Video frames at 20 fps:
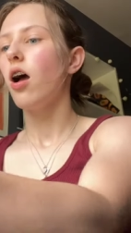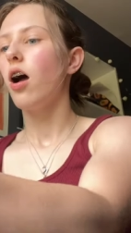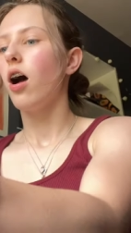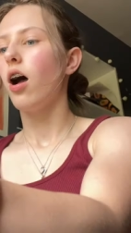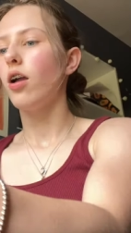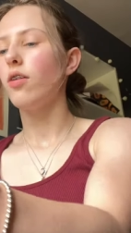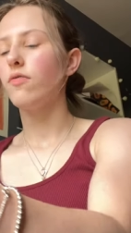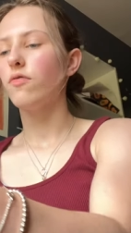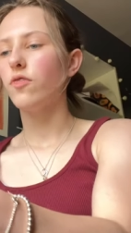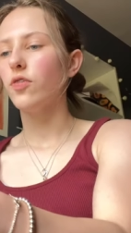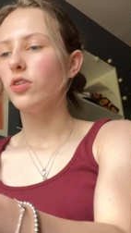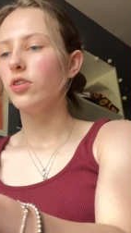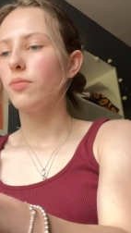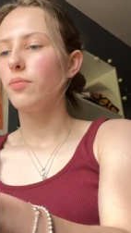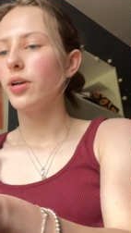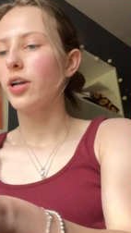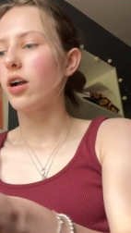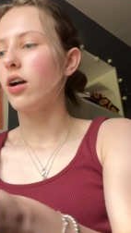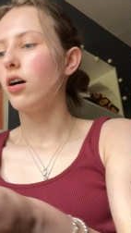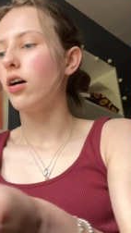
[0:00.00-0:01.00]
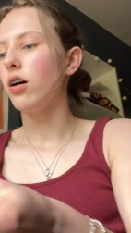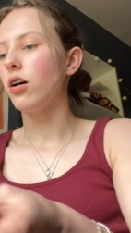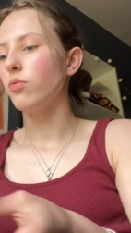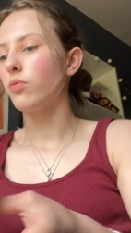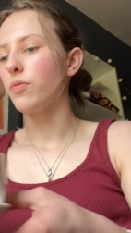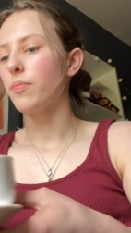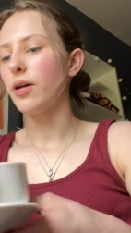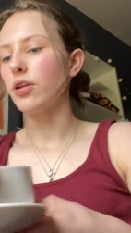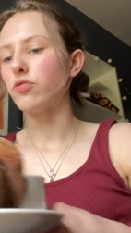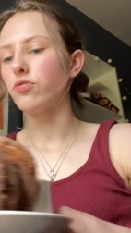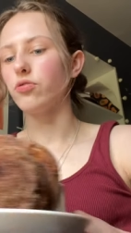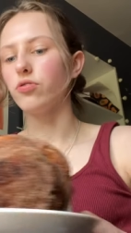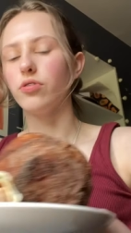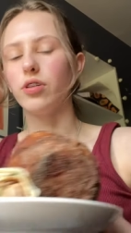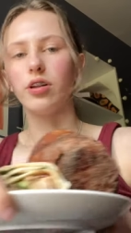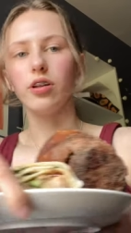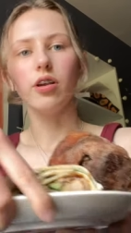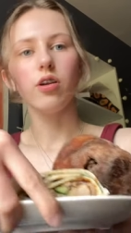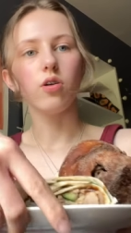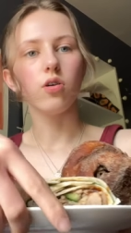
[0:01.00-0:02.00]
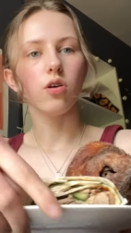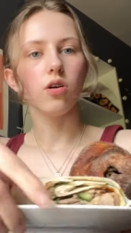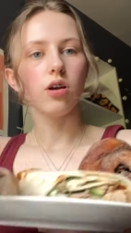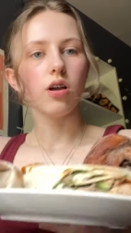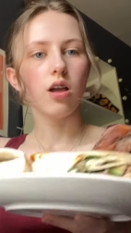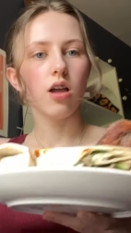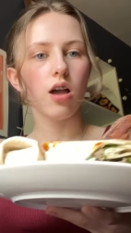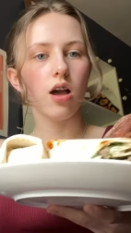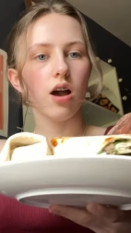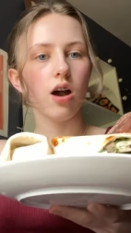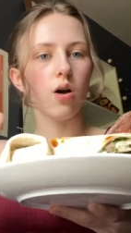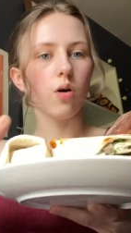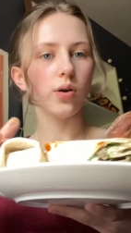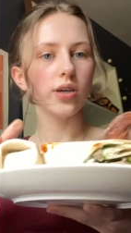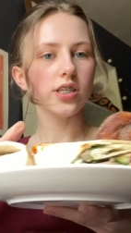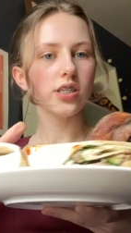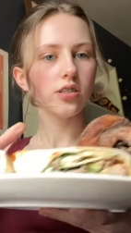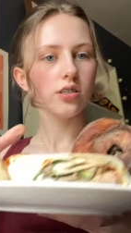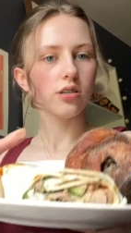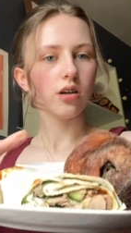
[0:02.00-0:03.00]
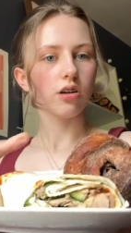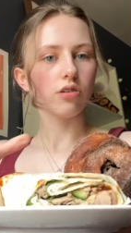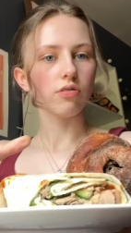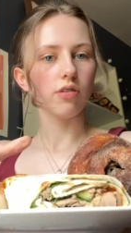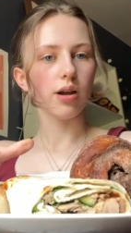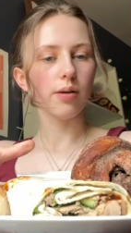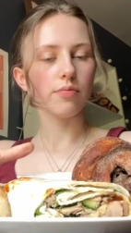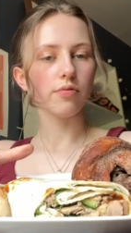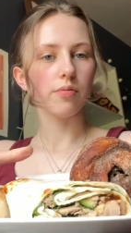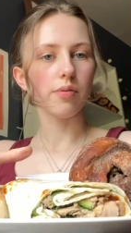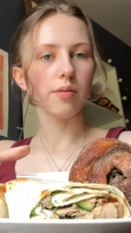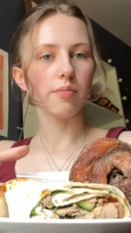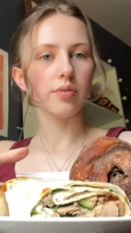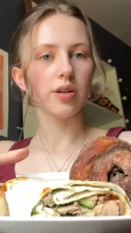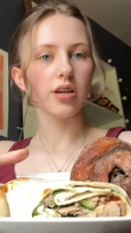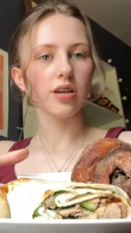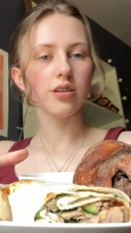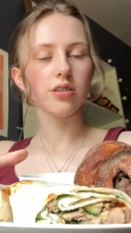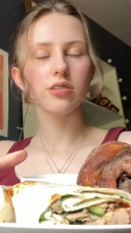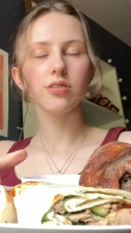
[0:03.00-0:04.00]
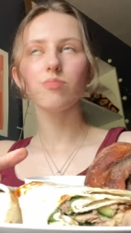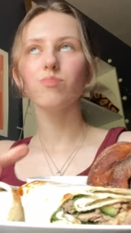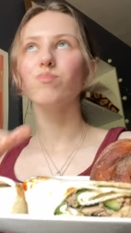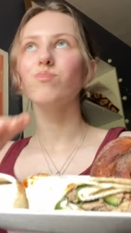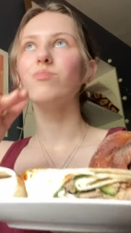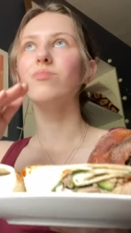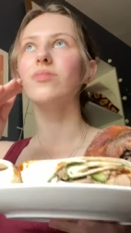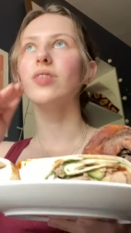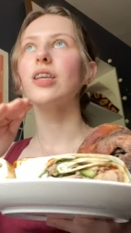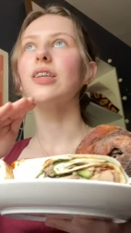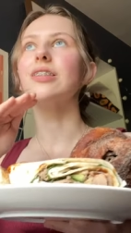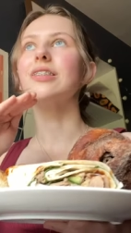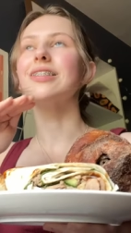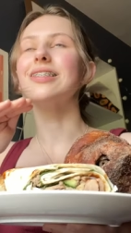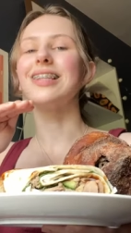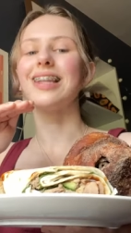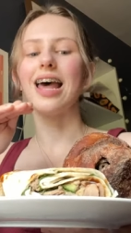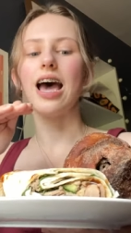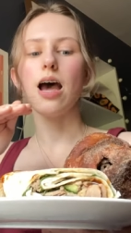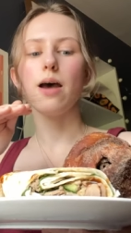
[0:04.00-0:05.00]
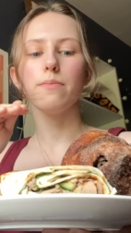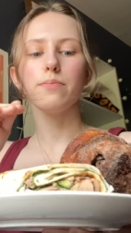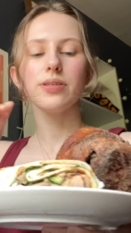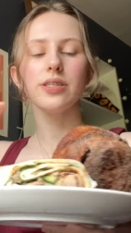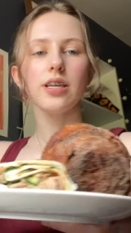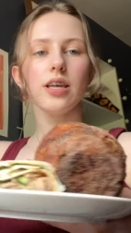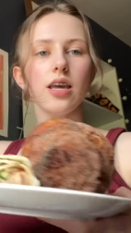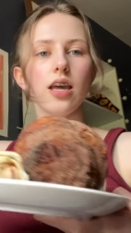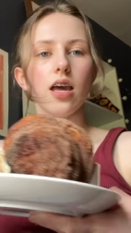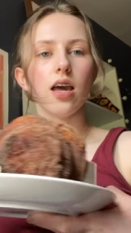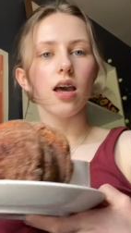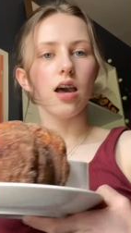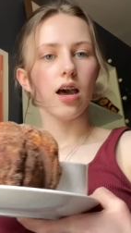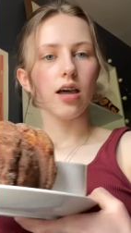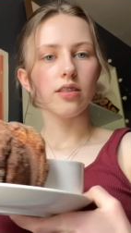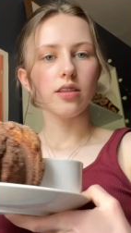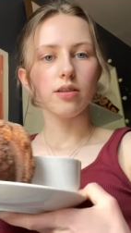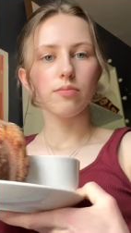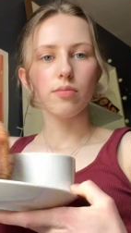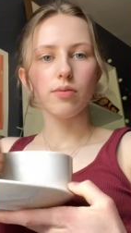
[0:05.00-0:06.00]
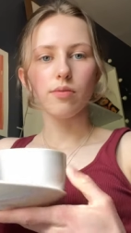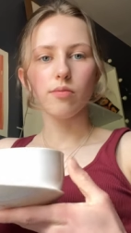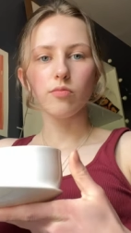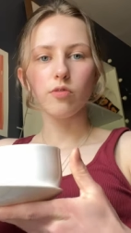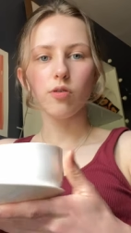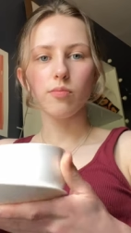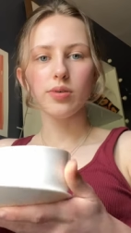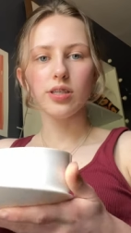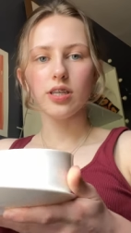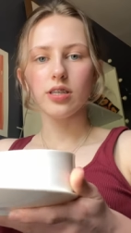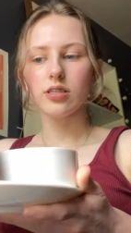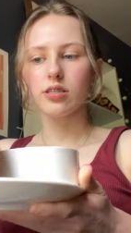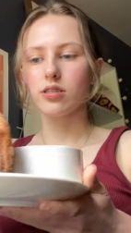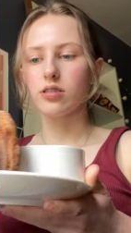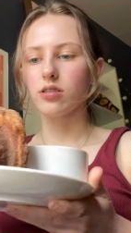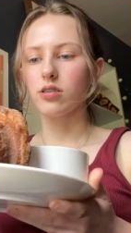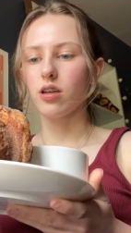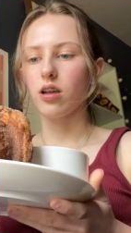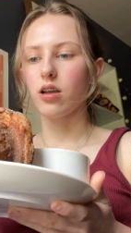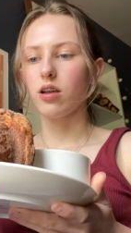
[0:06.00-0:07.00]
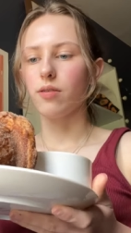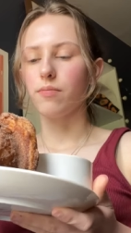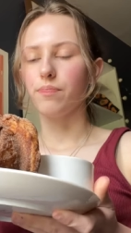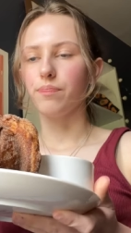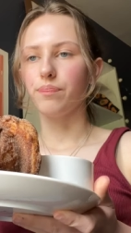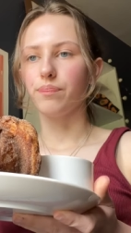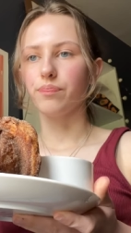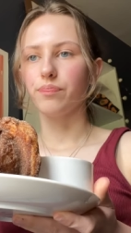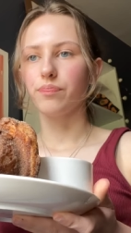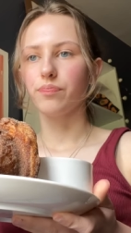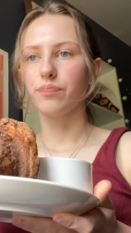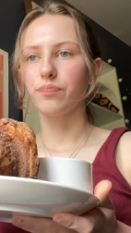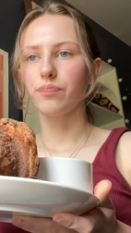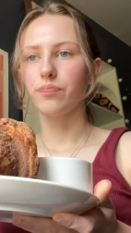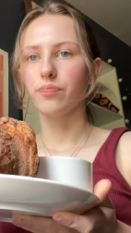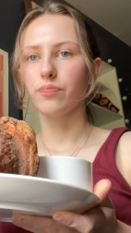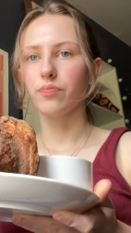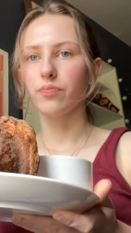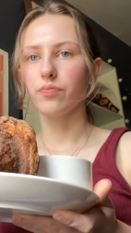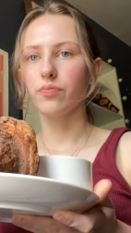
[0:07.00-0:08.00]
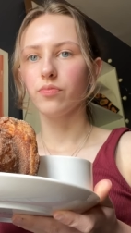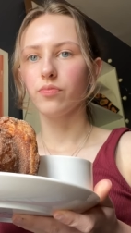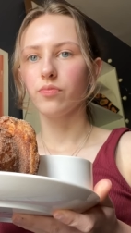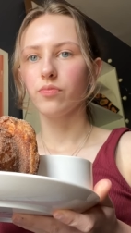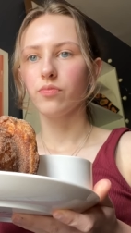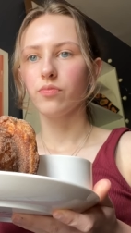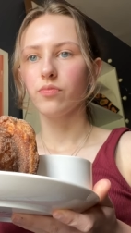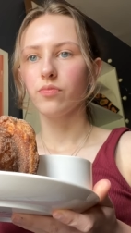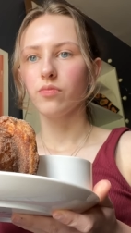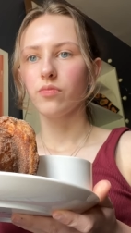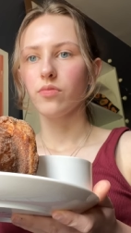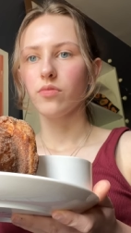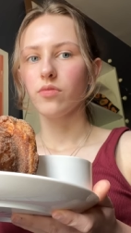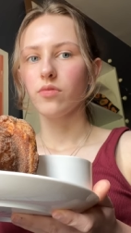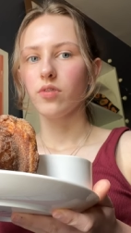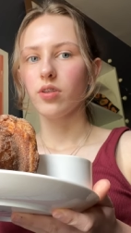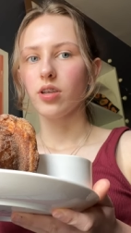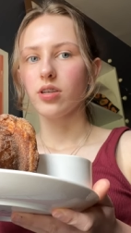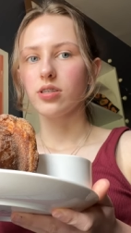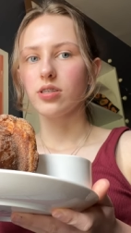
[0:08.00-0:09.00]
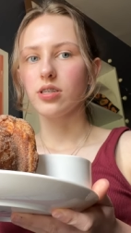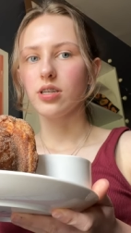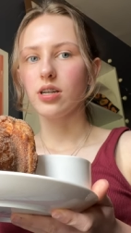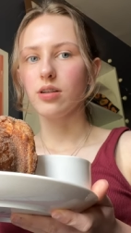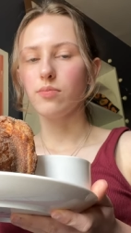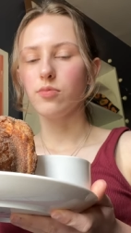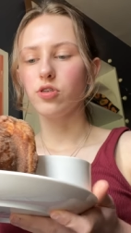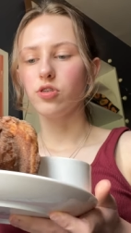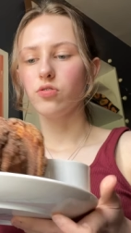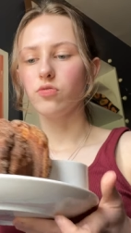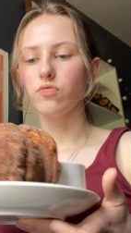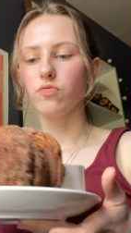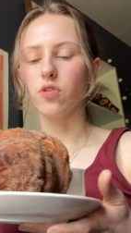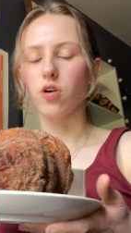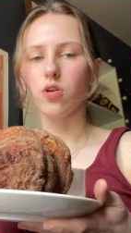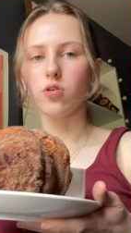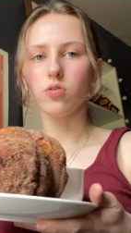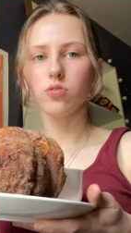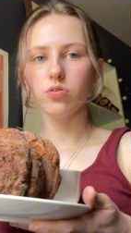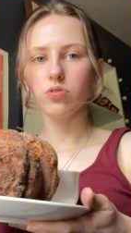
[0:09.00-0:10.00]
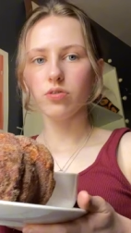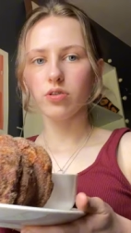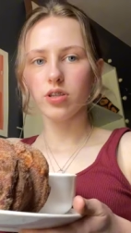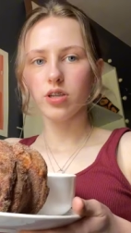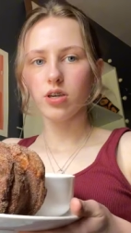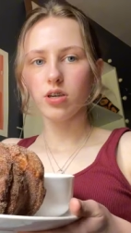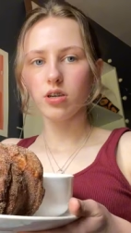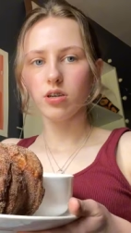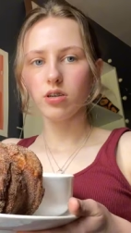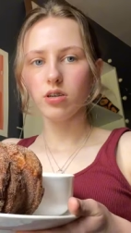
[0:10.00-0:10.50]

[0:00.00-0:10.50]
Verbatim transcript: I filled up my car with petrol and I got a hoisin duck wrap from M&S. Slaps. And then my mum got me this um, cinnamon roll thing.